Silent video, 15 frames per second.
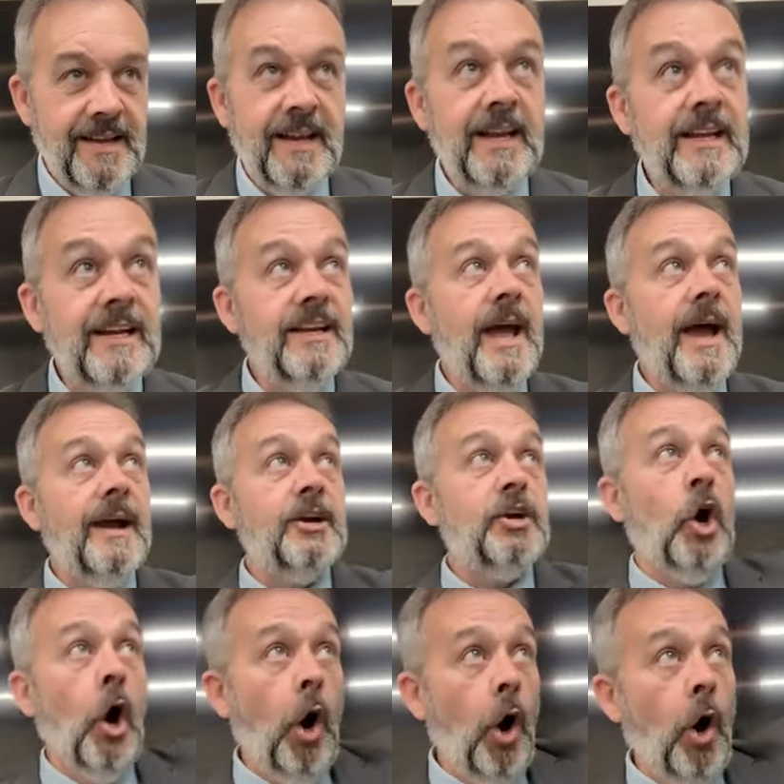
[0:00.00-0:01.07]
He did not
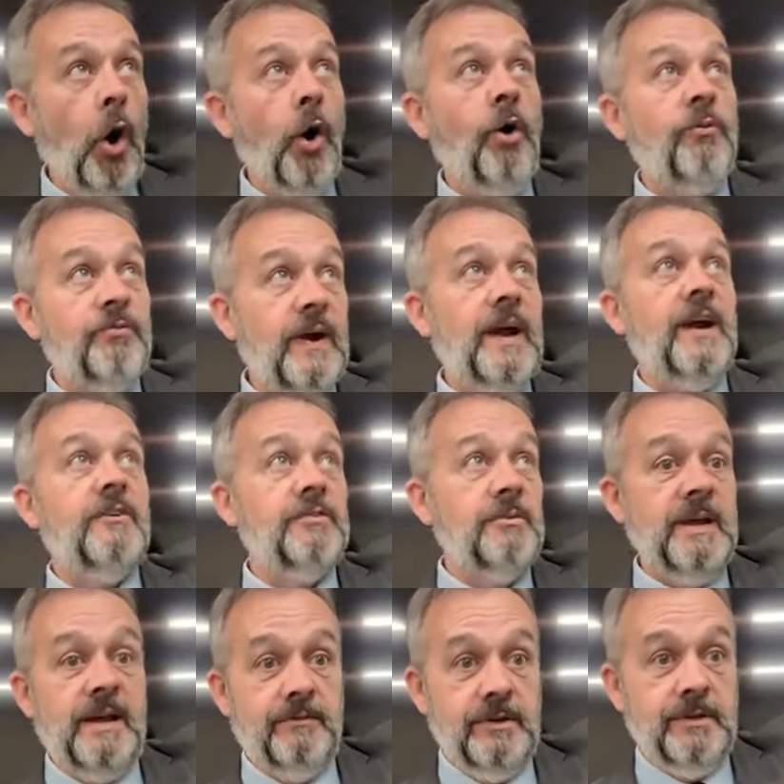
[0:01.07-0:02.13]
call fire
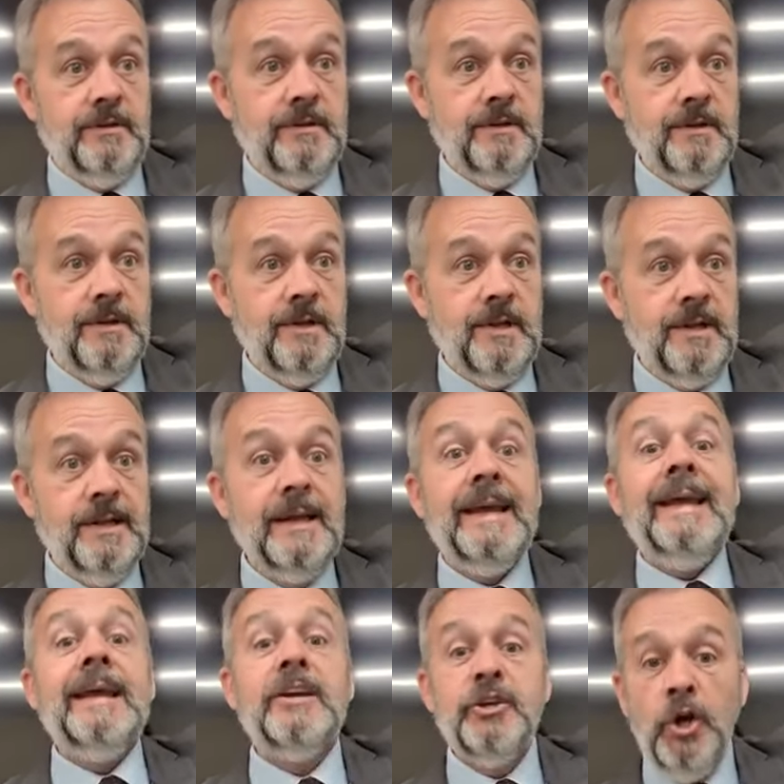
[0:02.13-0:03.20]
from heaven,
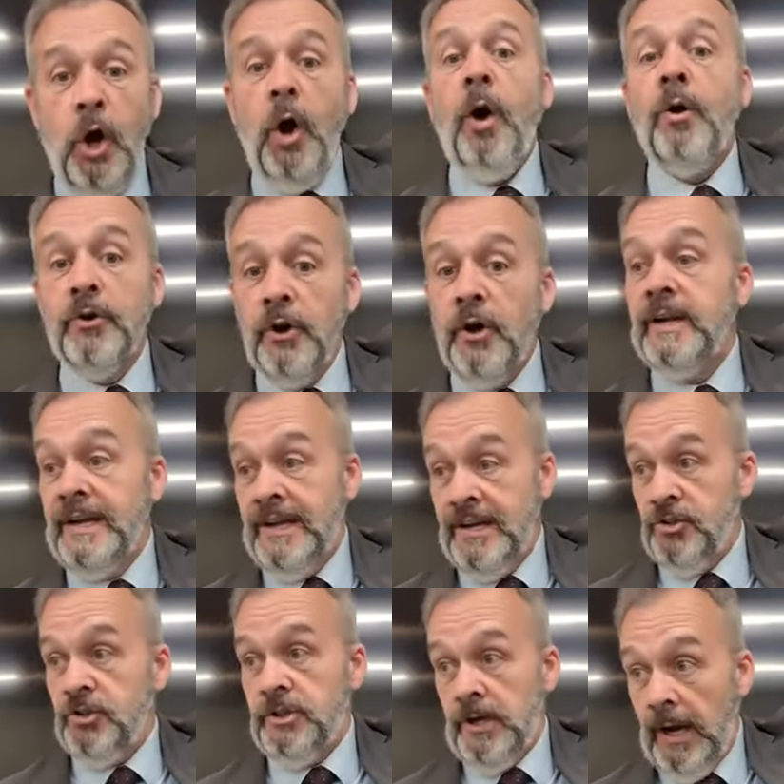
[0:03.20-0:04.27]
he called on
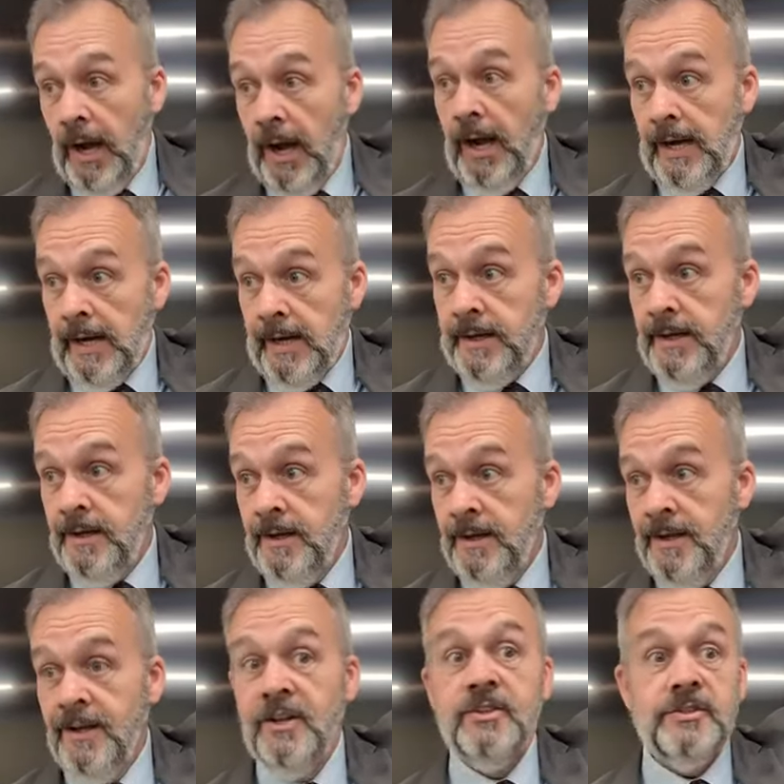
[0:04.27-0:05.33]
his God
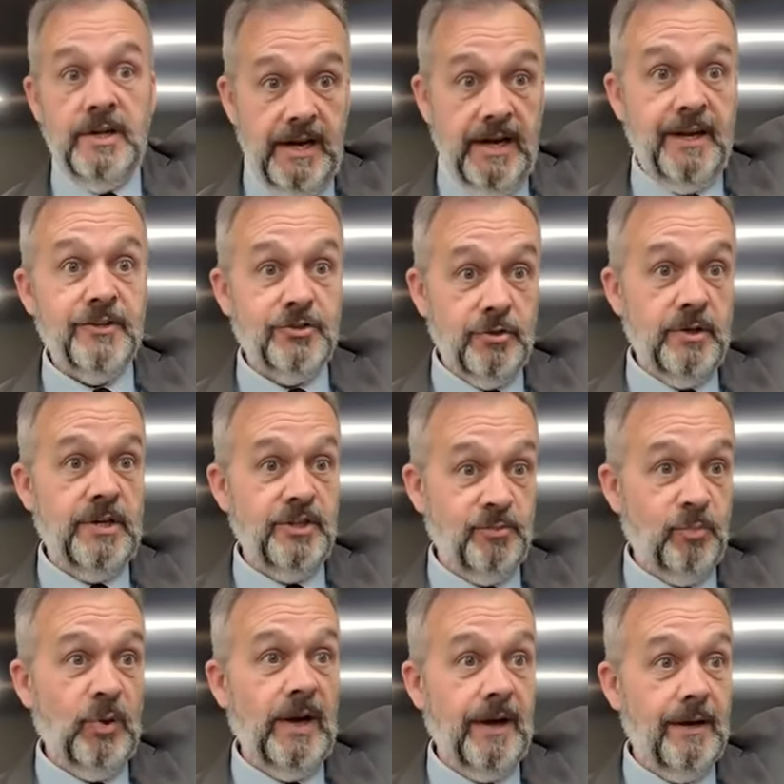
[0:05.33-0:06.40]
to answer his
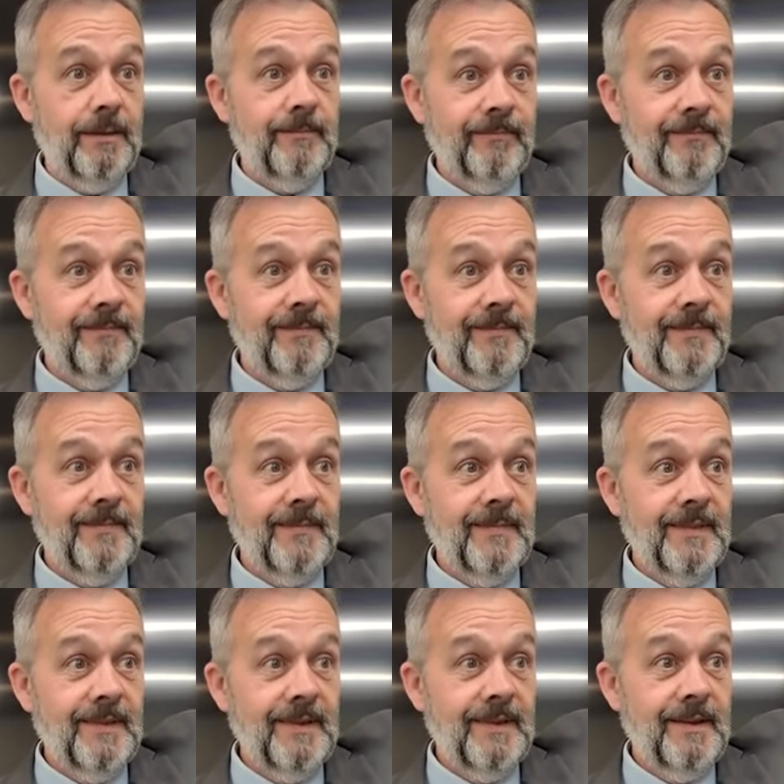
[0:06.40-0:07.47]
prayer.
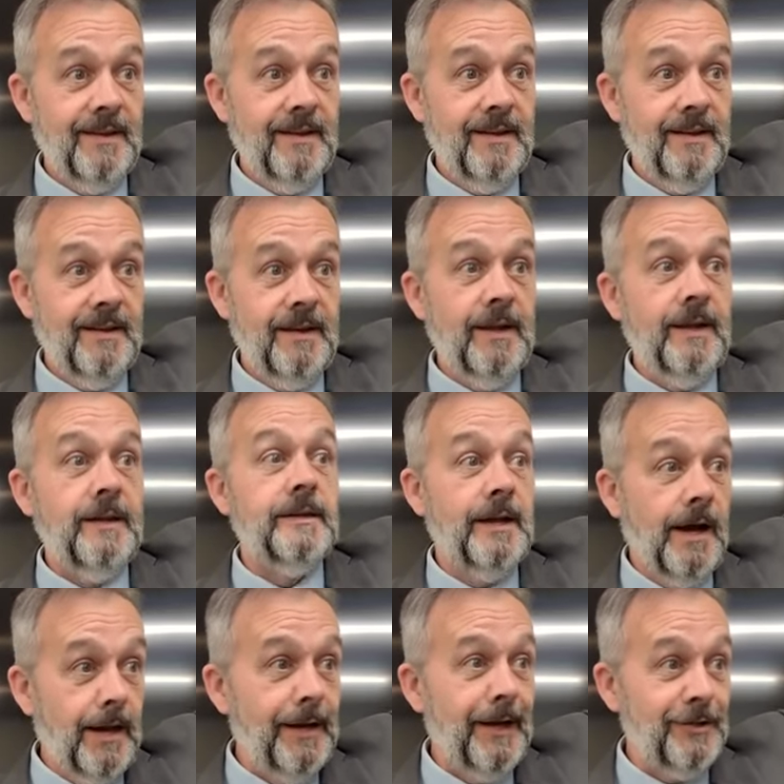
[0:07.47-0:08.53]
And
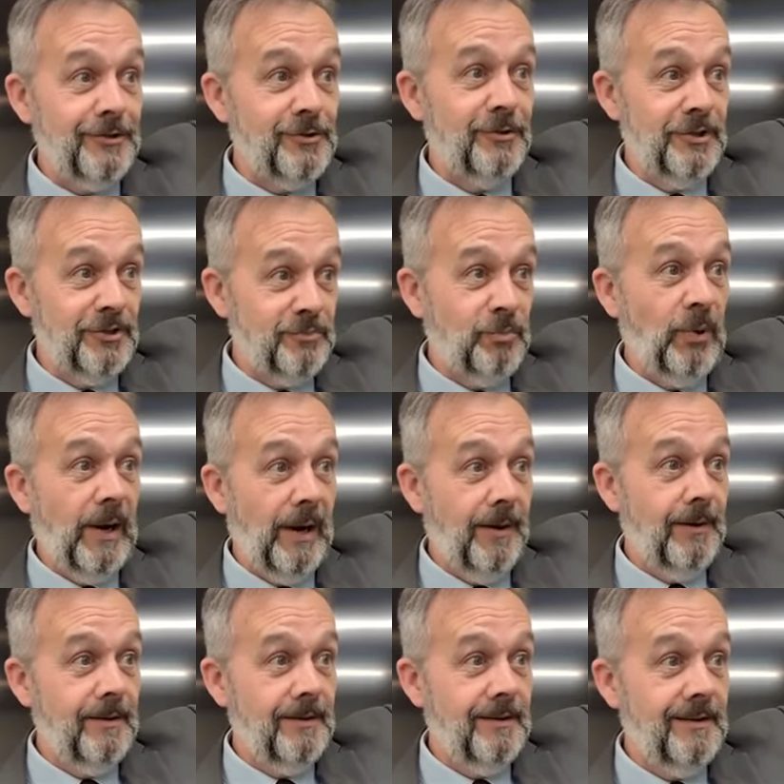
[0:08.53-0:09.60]
God answered his
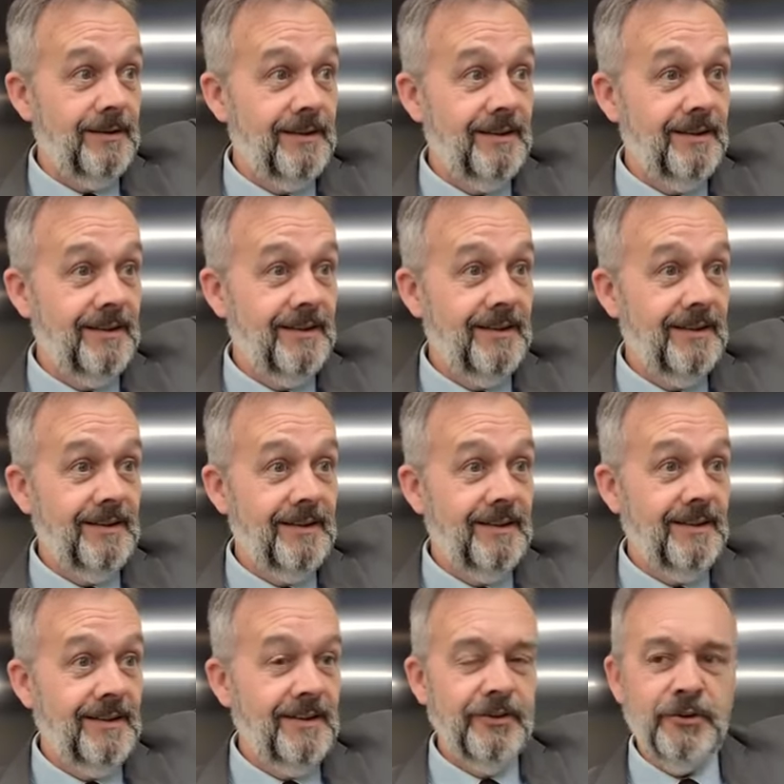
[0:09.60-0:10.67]
prayer.
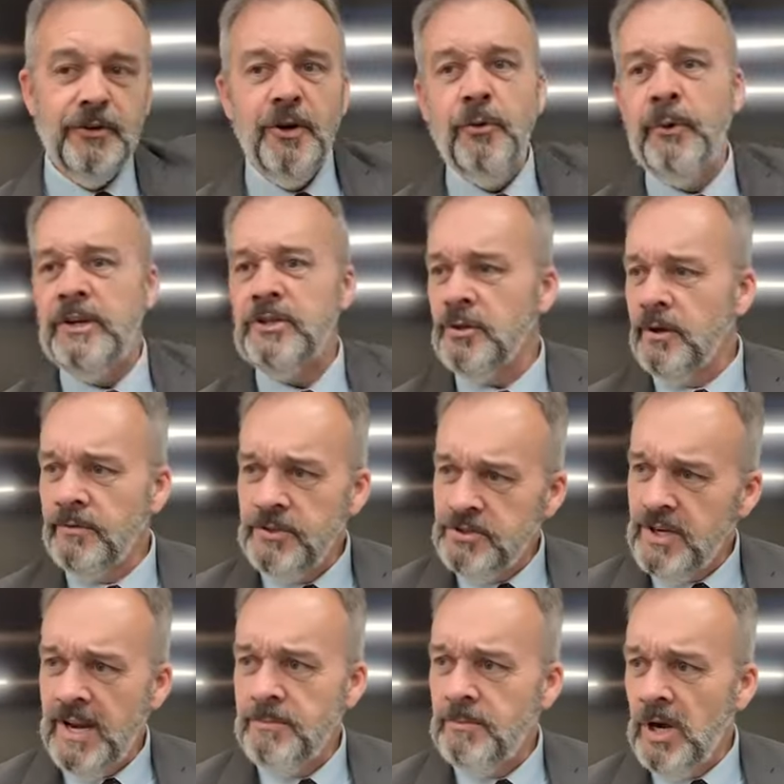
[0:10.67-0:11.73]
Do you know we serve the
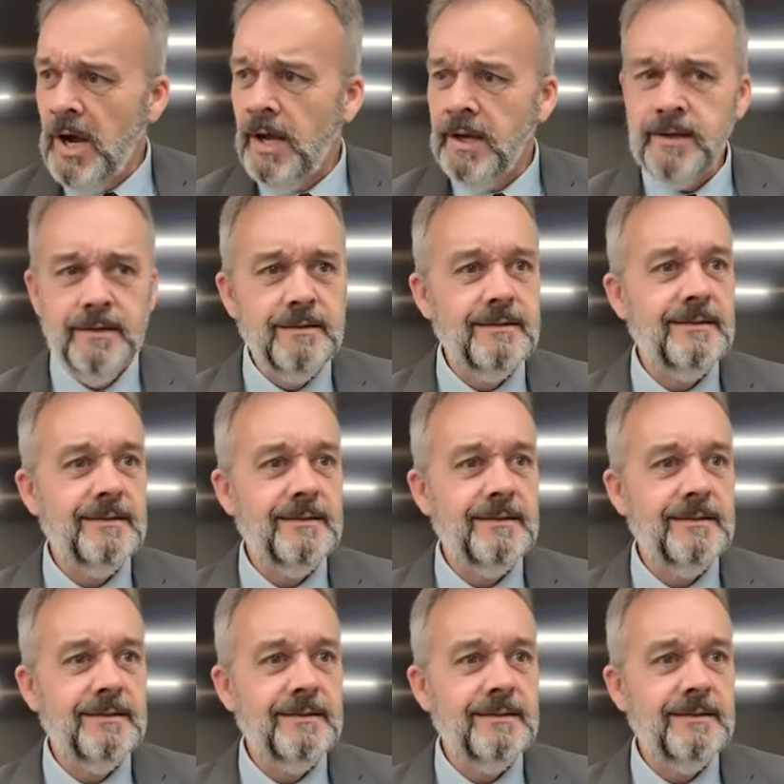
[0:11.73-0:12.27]
same God?